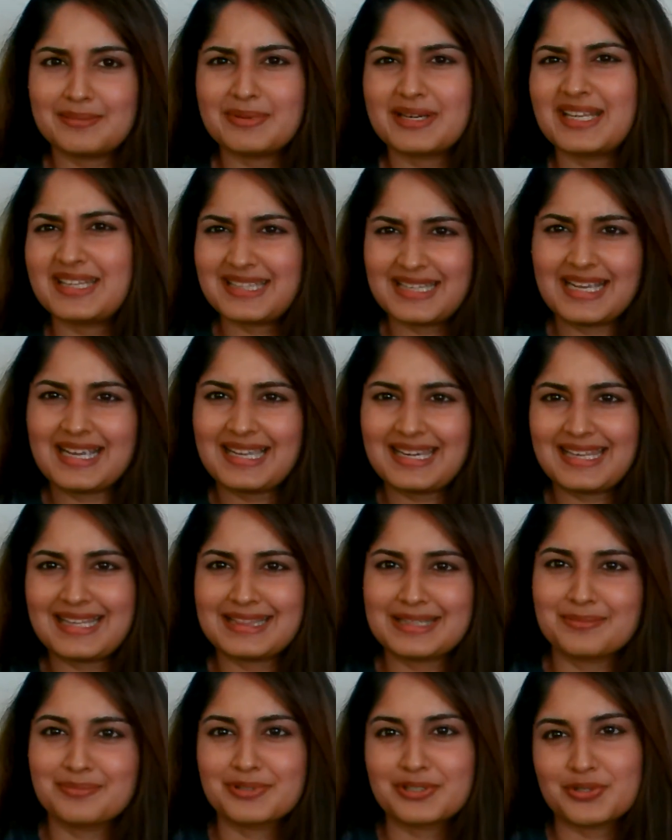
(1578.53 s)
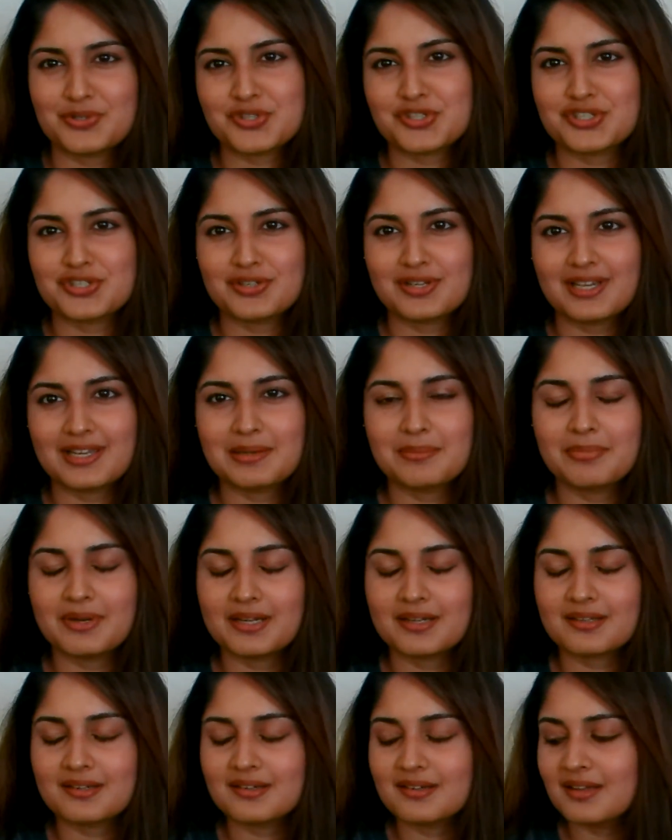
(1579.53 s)
but I think I like the Briogeo line
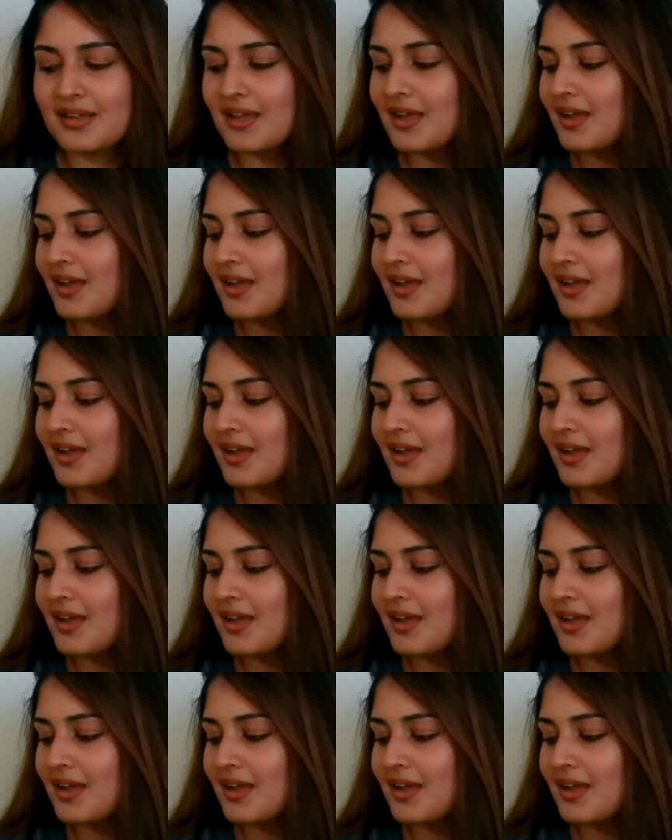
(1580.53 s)
better